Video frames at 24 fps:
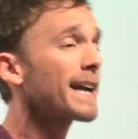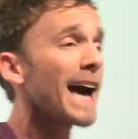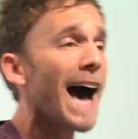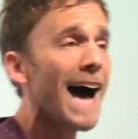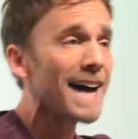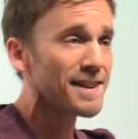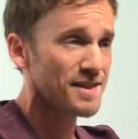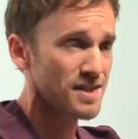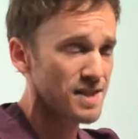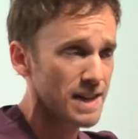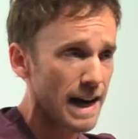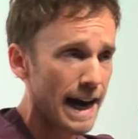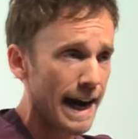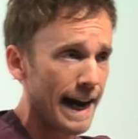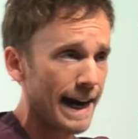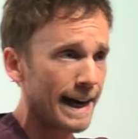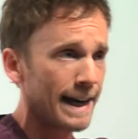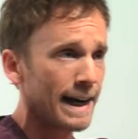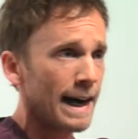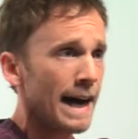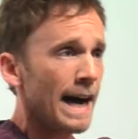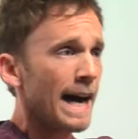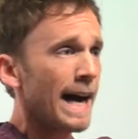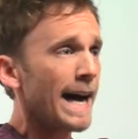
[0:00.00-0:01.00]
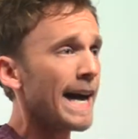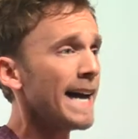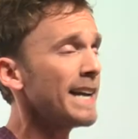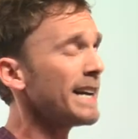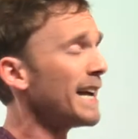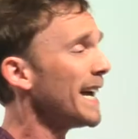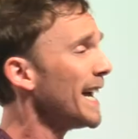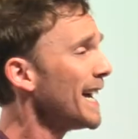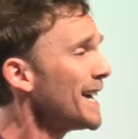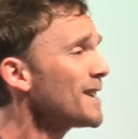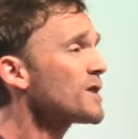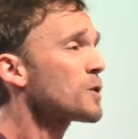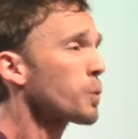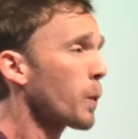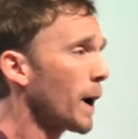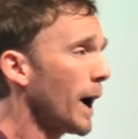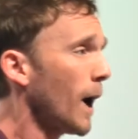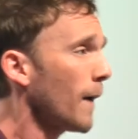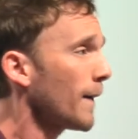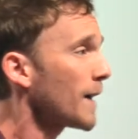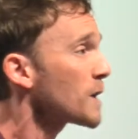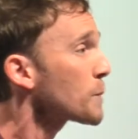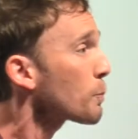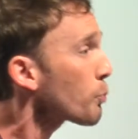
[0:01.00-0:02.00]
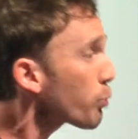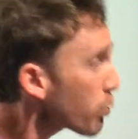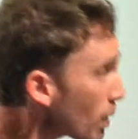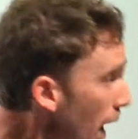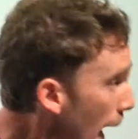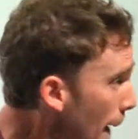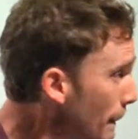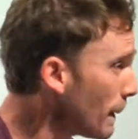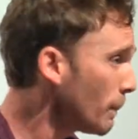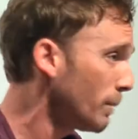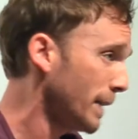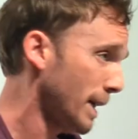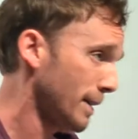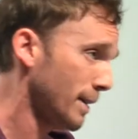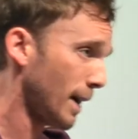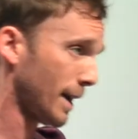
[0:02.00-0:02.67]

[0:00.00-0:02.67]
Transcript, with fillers: guessing in Israel that's probably